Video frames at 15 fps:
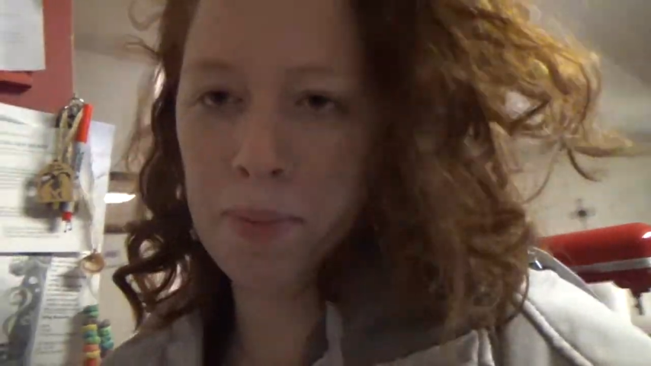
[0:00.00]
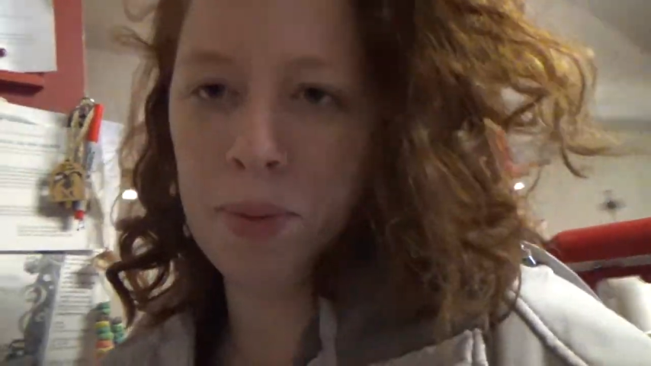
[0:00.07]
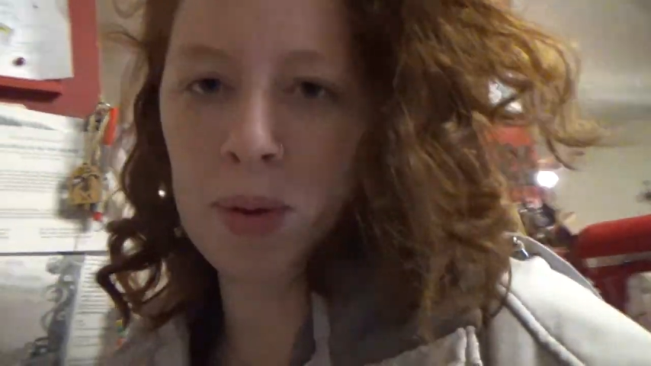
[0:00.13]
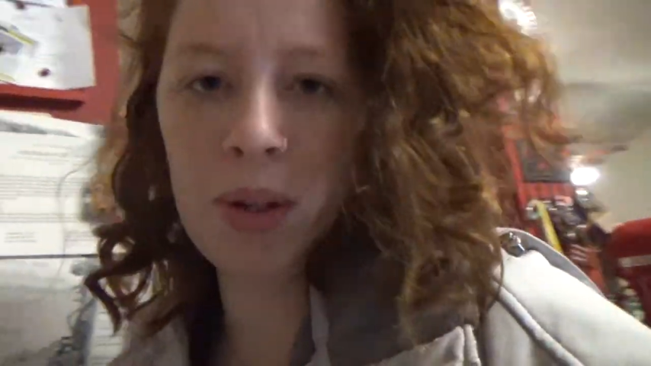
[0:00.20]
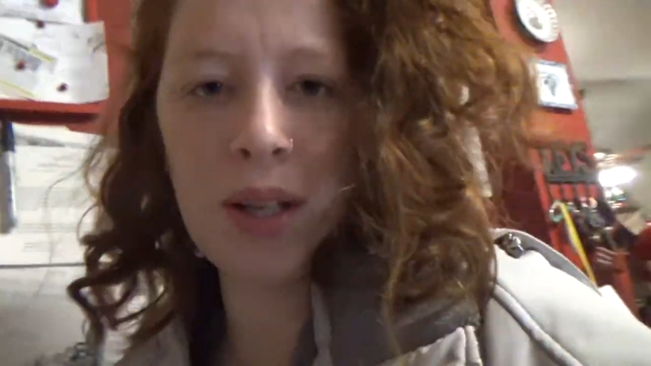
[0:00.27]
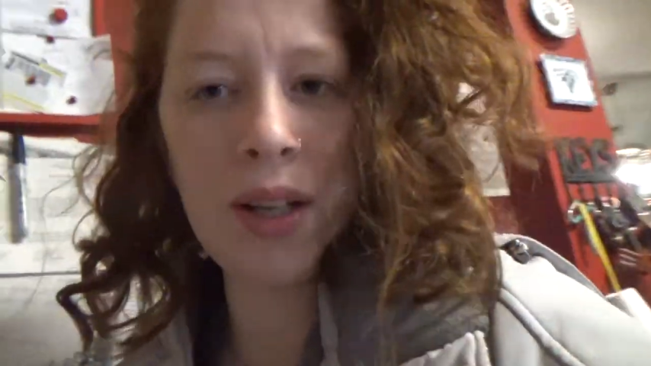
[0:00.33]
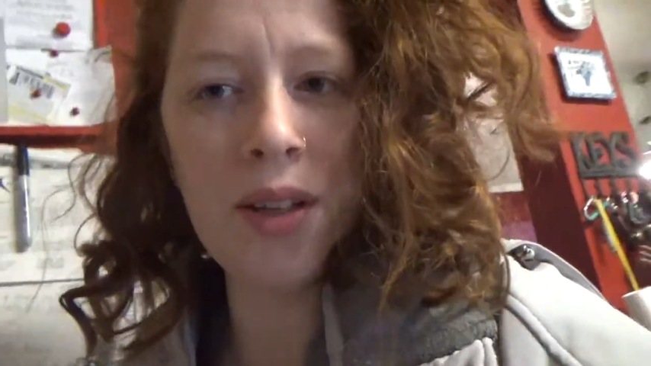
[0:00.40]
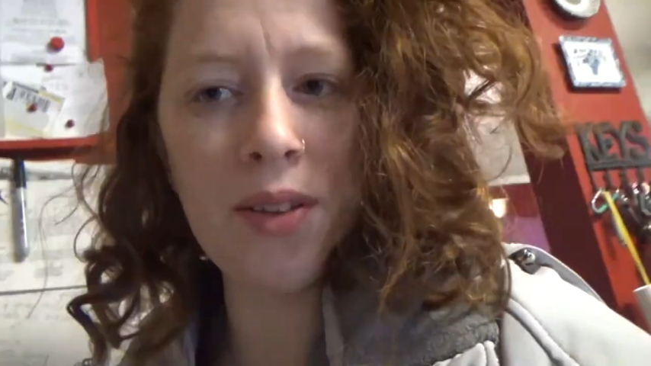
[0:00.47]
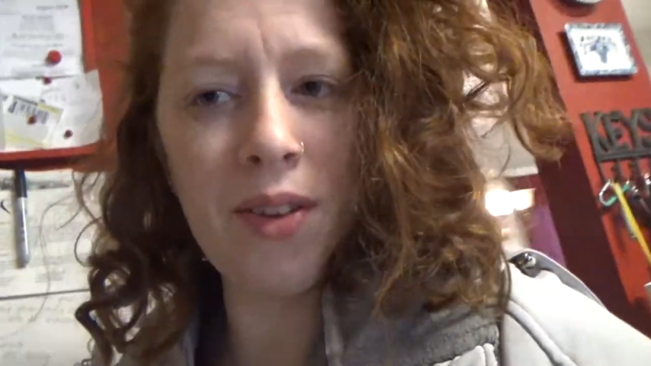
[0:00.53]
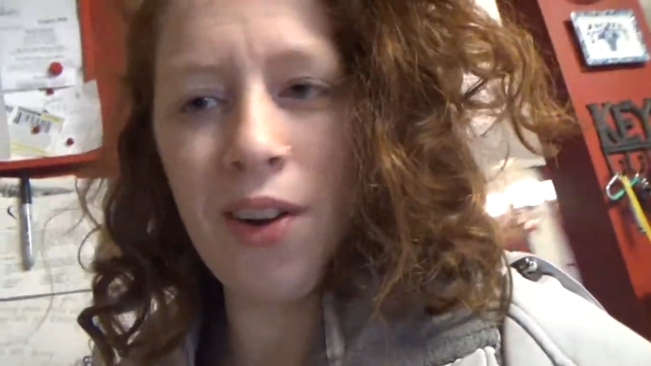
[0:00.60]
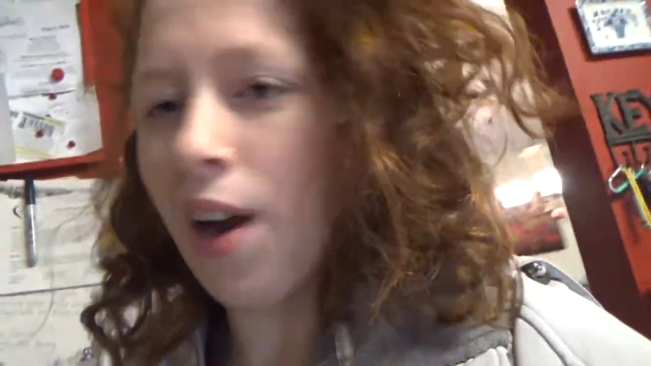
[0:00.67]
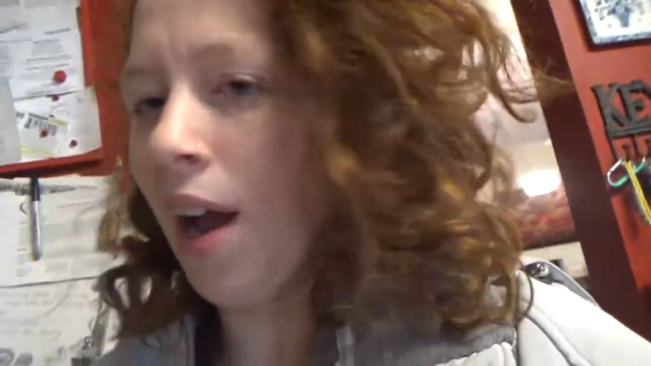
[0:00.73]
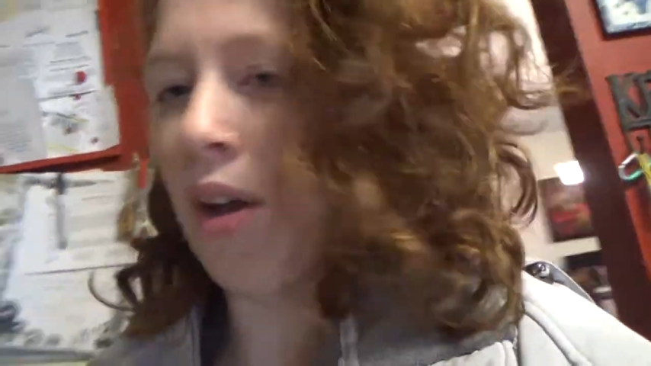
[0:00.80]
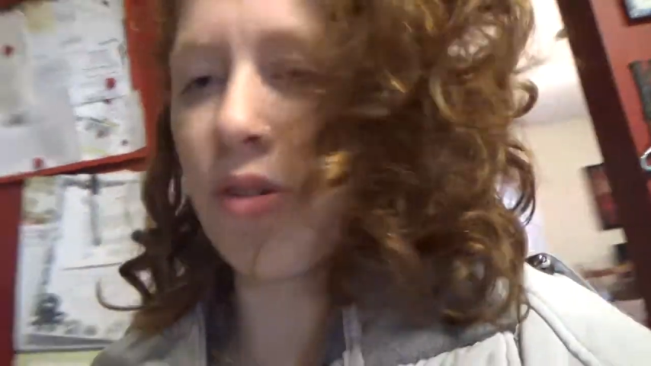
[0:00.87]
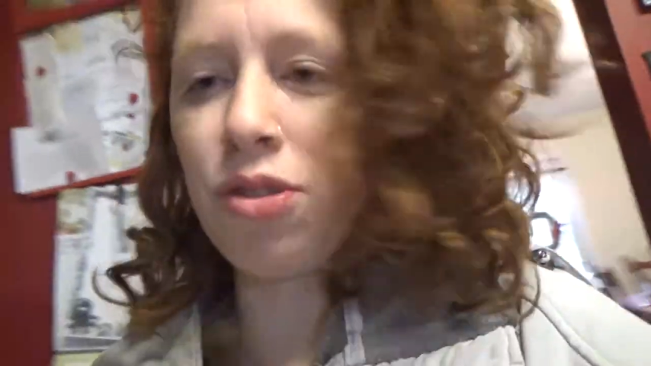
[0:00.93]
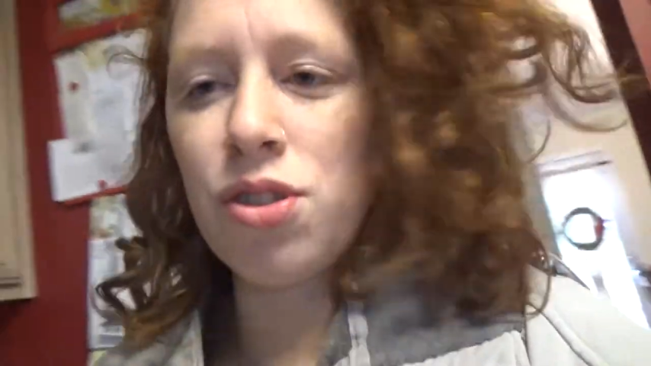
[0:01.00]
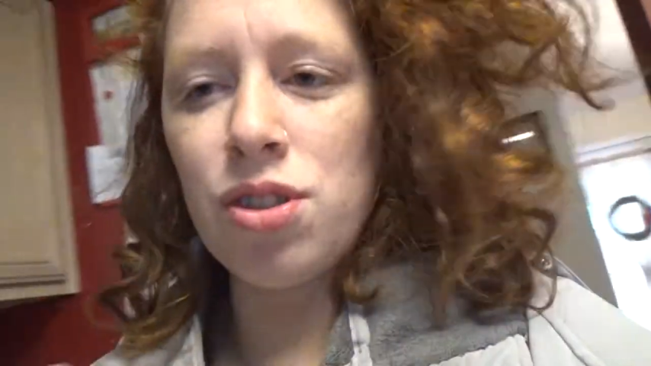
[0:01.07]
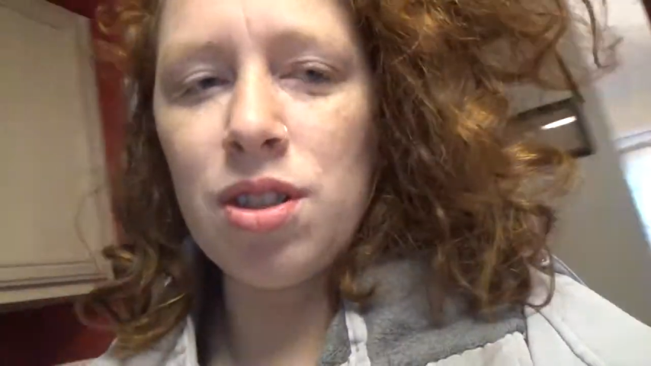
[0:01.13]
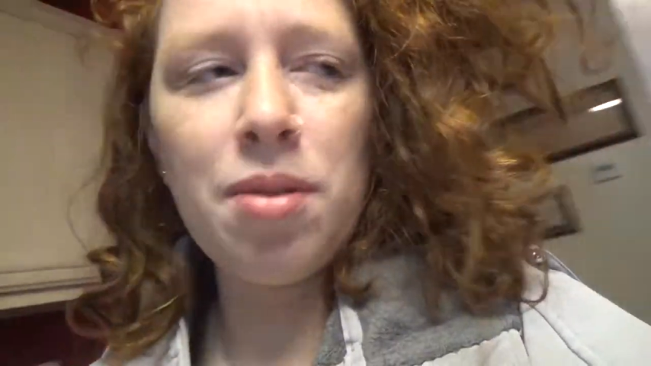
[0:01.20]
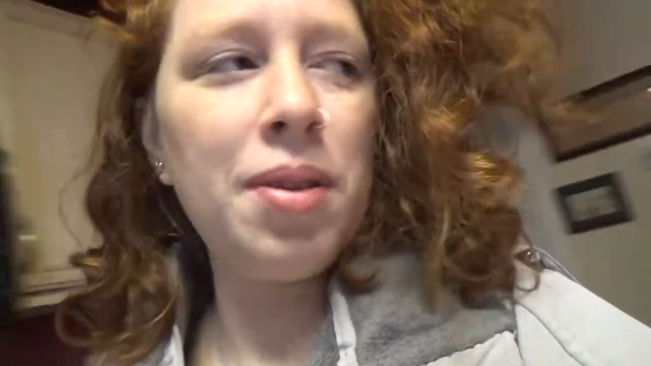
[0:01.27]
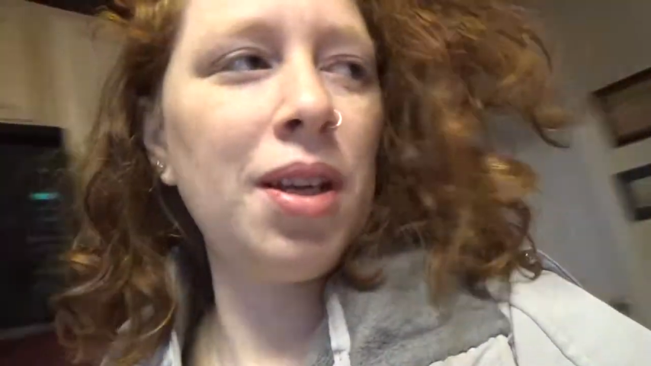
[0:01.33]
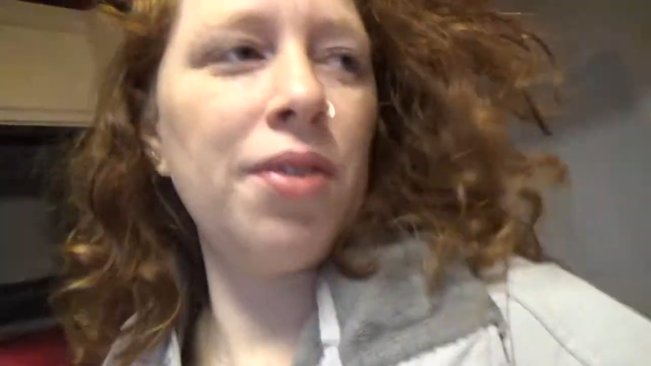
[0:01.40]
building their house or
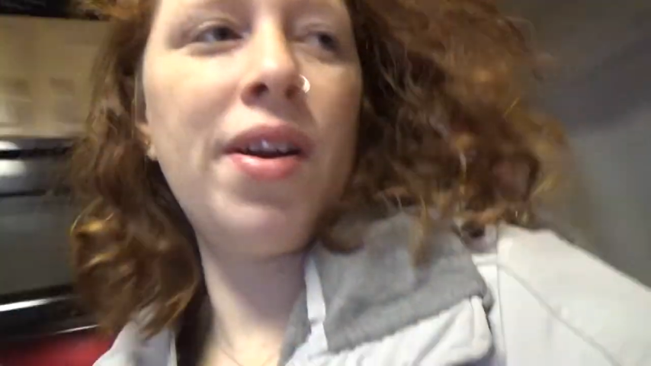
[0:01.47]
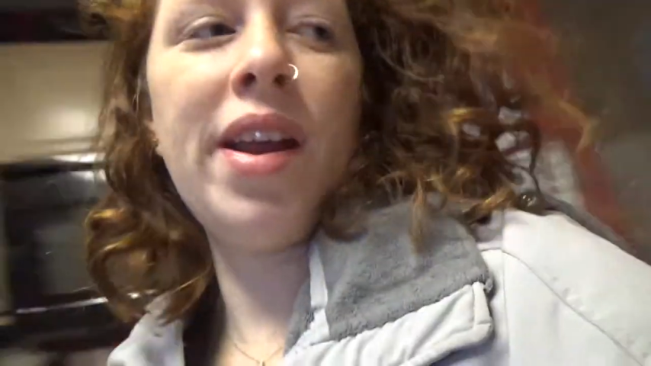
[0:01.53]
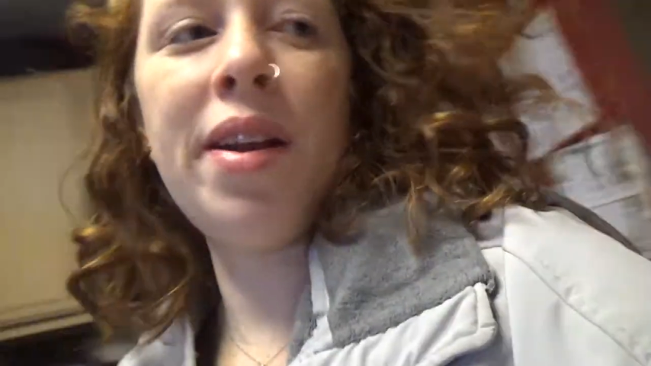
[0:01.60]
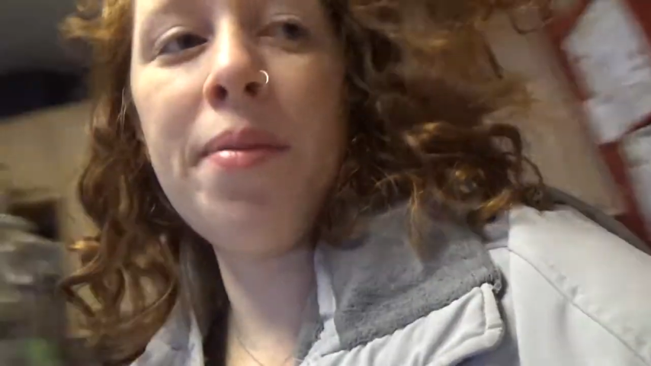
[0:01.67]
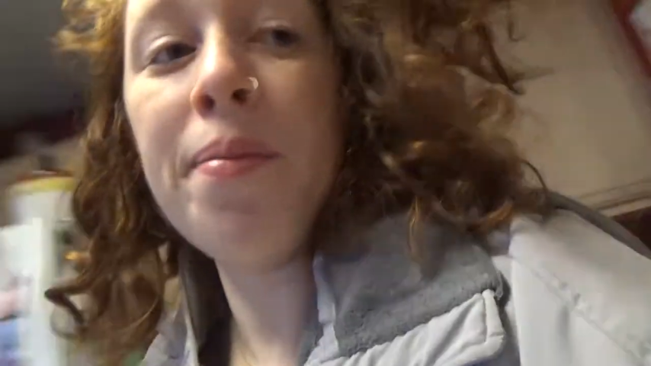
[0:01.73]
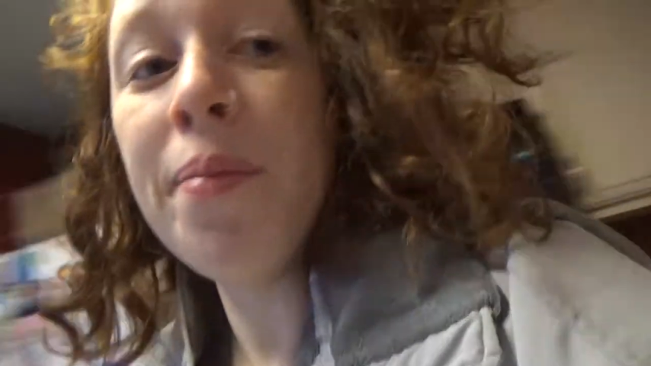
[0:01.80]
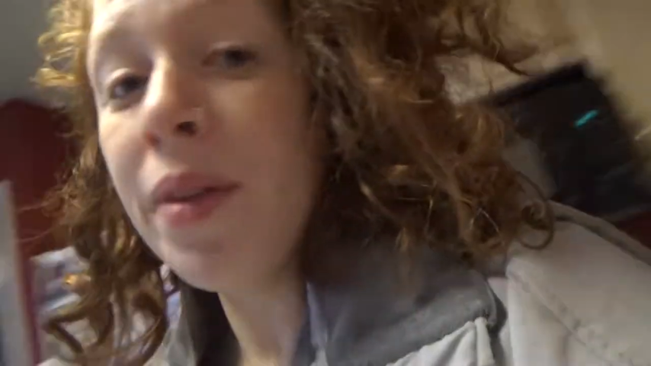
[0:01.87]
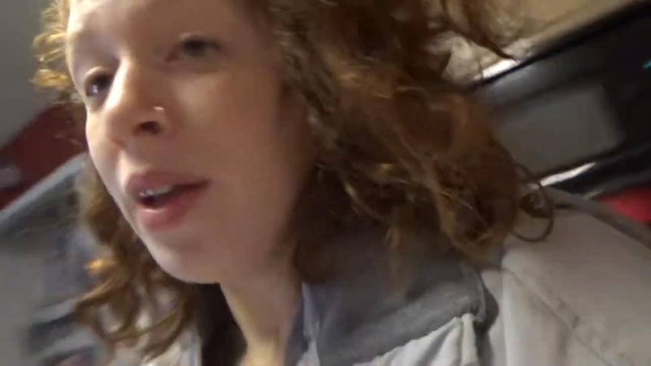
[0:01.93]
something random.